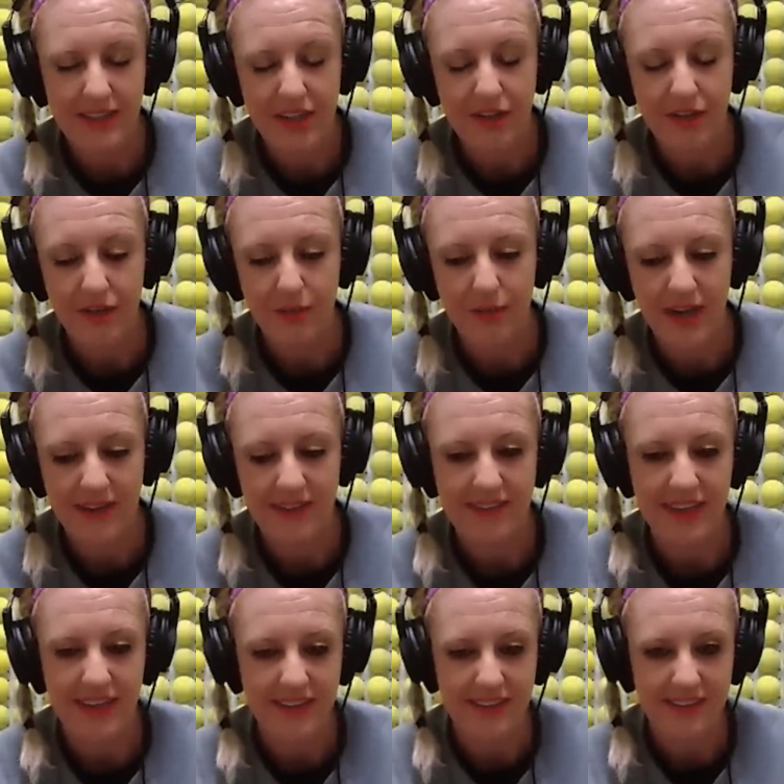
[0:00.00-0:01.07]
you know, as
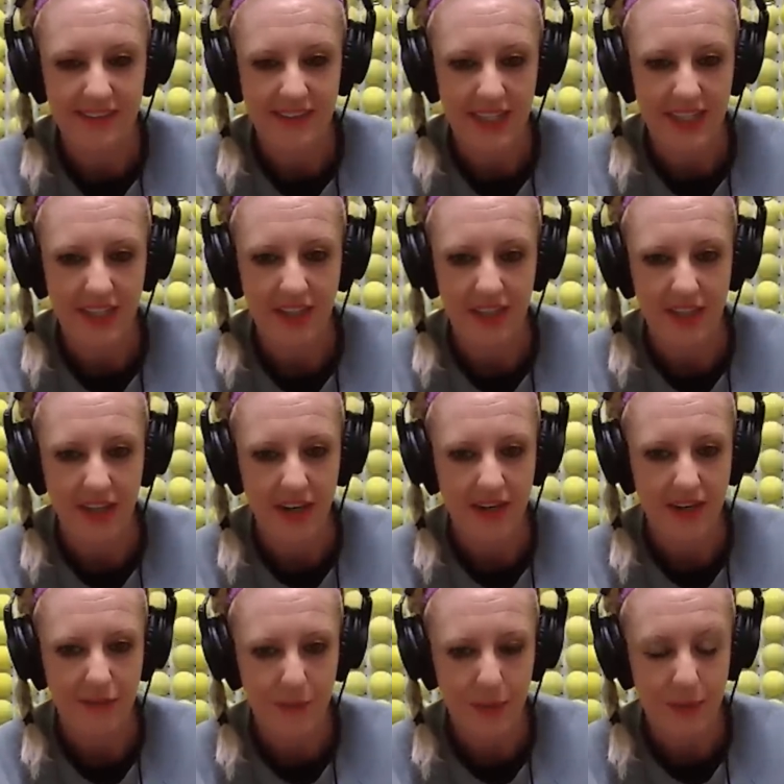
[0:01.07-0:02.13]
Andy said, a
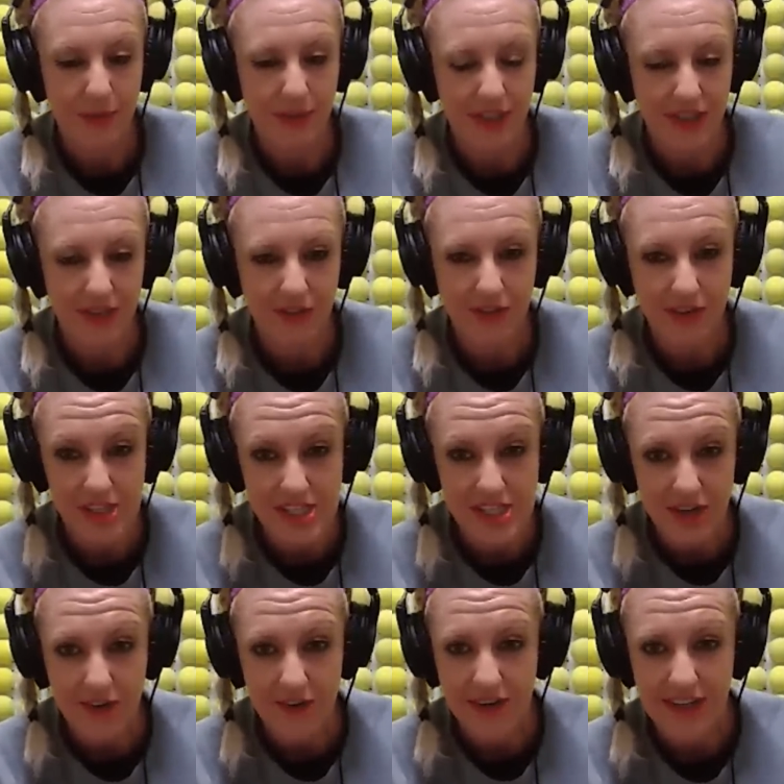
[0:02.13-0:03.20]
lot of people that used the
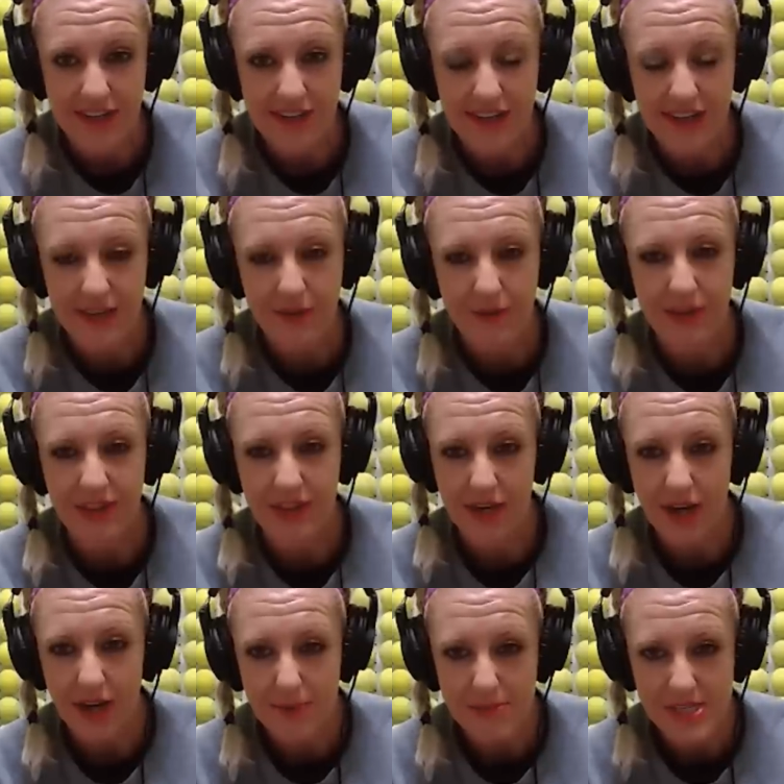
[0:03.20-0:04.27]
DR98 with the
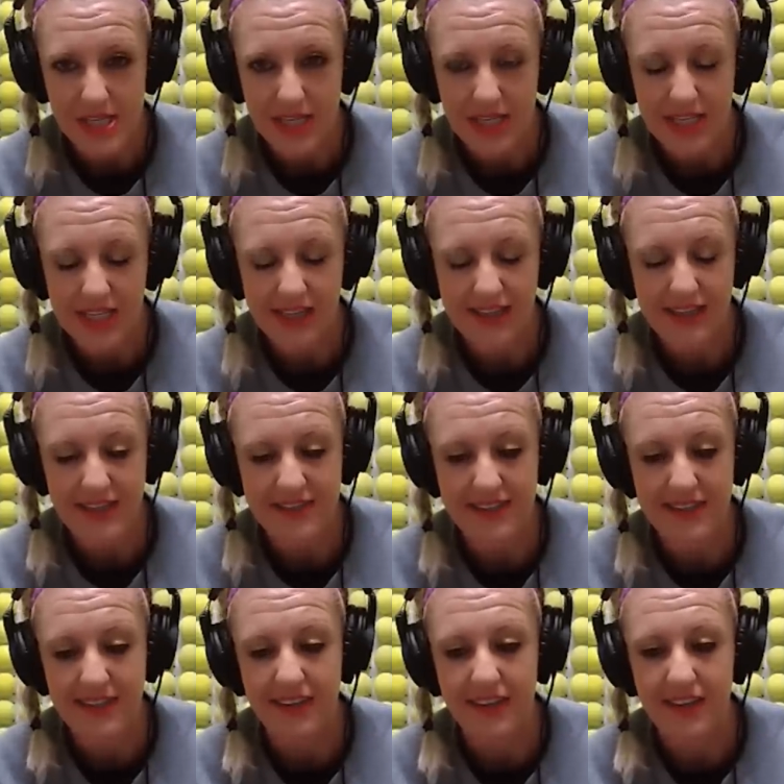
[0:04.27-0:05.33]
update, they
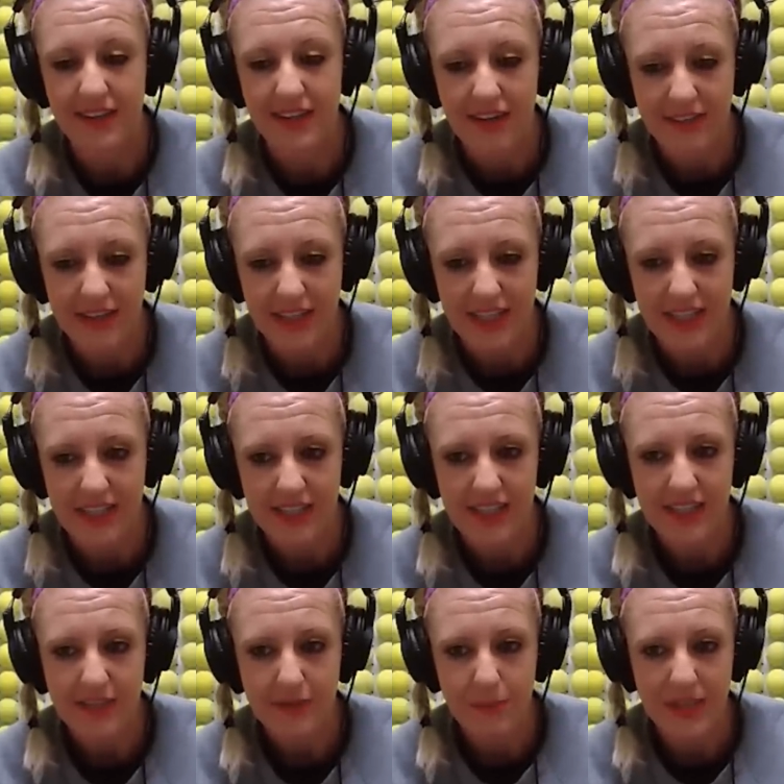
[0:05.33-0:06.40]
didn't love it
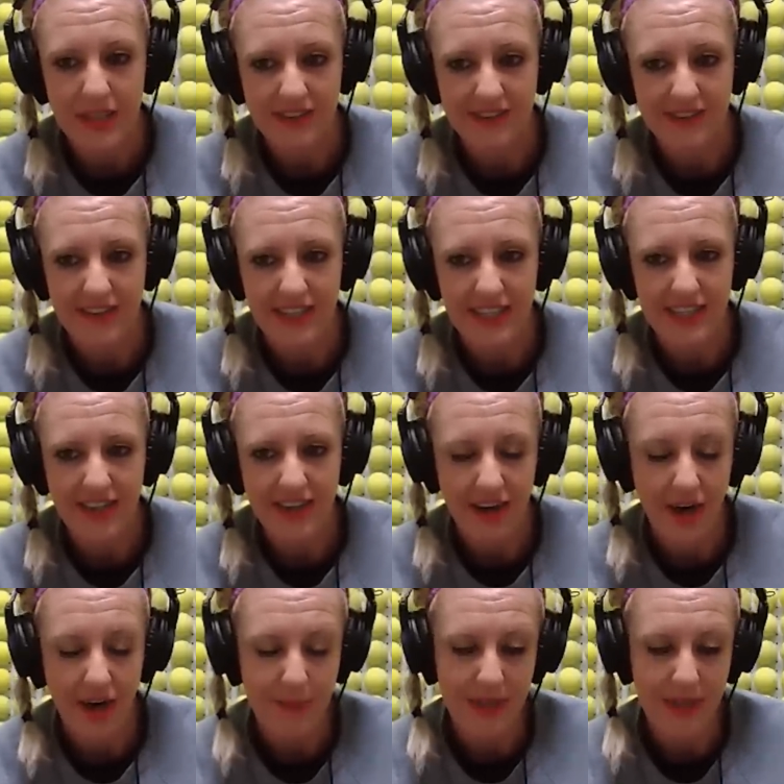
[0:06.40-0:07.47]
because
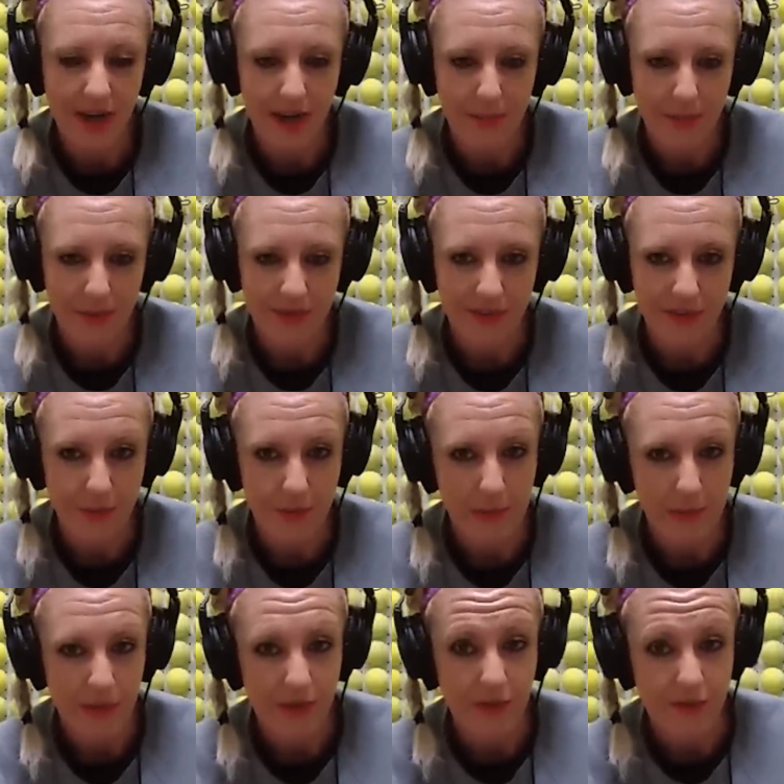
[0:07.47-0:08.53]
I personally
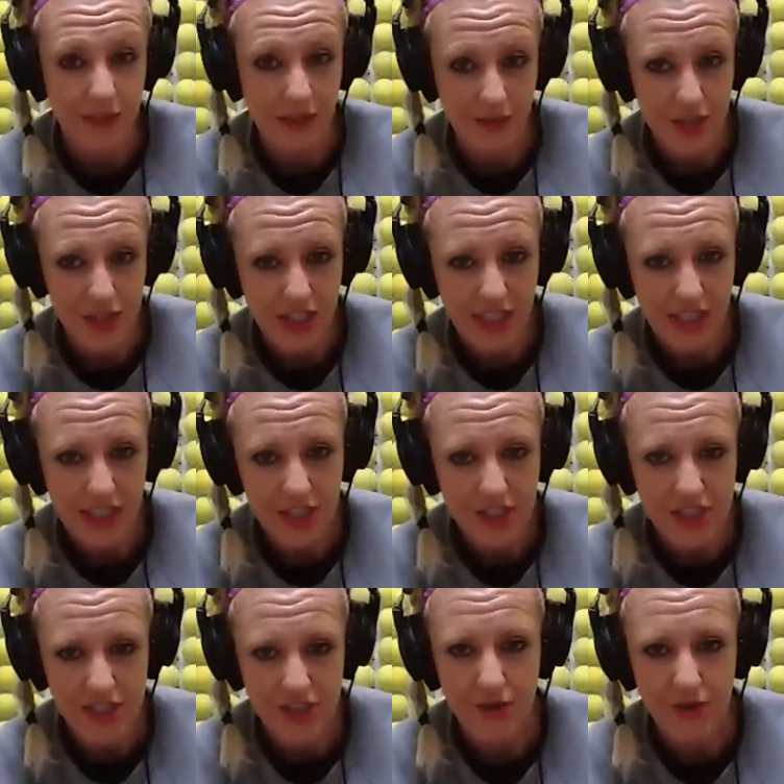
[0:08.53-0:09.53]
remember the feel change.